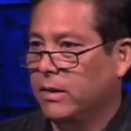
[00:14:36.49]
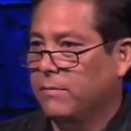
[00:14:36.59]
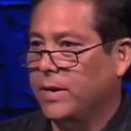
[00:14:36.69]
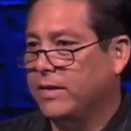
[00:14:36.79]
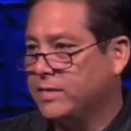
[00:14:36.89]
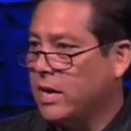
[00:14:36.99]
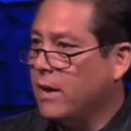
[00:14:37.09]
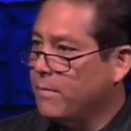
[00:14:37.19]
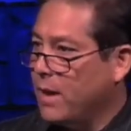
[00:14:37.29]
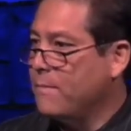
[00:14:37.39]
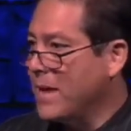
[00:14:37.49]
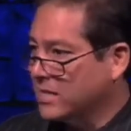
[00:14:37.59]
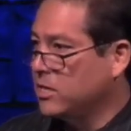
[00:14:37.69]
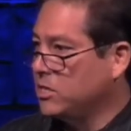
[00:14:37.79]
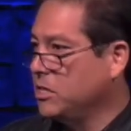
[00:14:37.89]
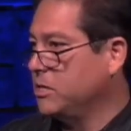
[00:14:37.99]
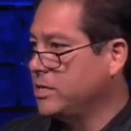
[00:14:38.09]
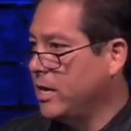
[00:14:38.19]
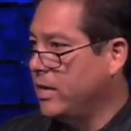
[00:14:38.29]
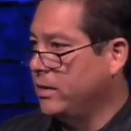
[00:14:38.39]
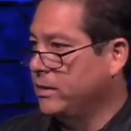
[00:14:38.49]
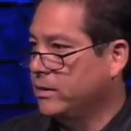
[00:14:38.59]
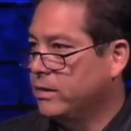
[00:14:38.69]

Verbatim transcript: By the time my message is done,